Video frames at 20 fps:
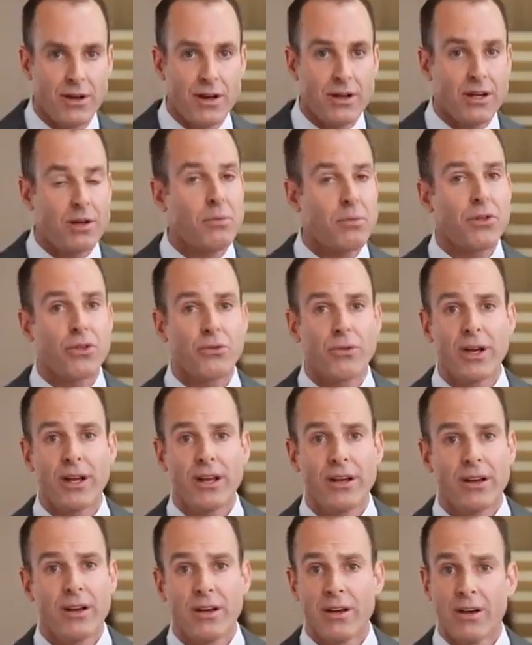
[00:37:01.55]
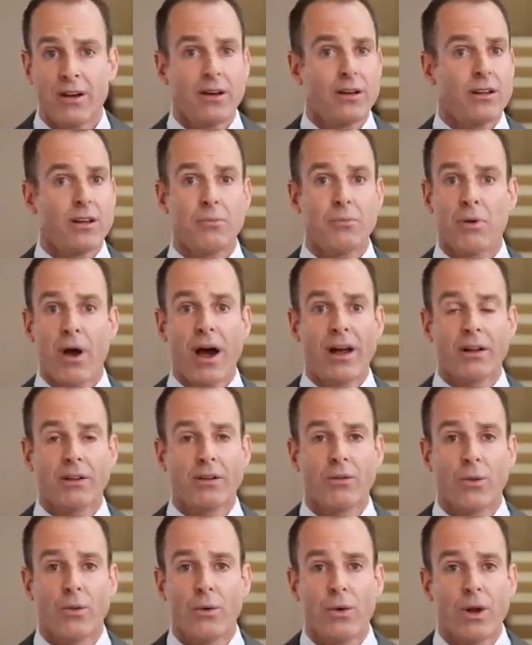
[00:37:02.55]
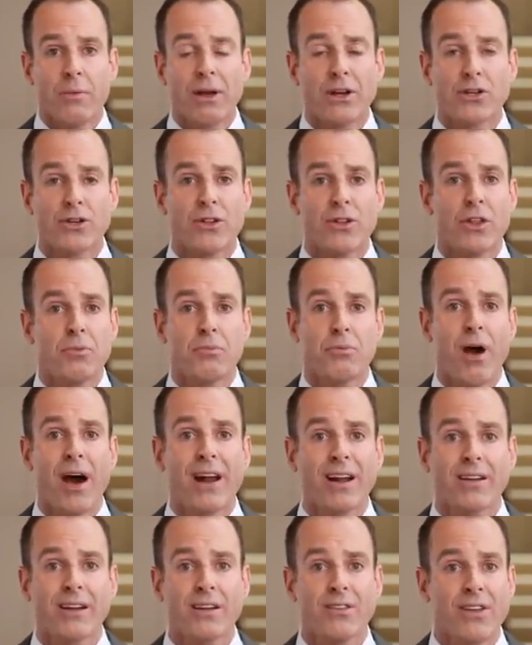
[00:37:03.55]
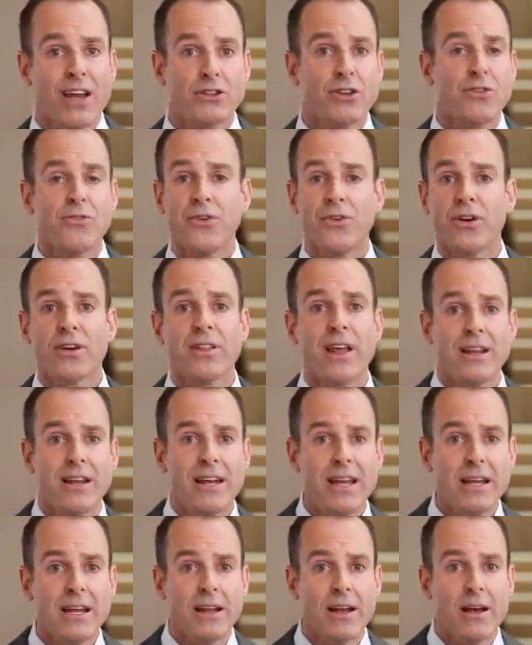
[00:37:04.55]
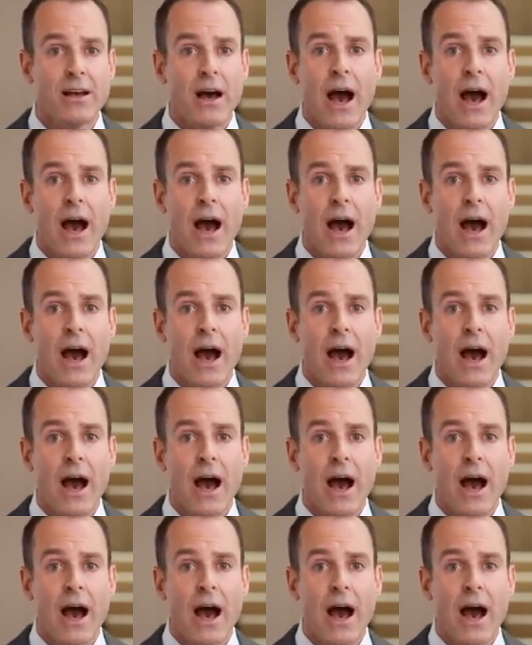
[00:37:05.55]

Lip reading: Number three, the product. We want to make sure that the product is actually filling that need.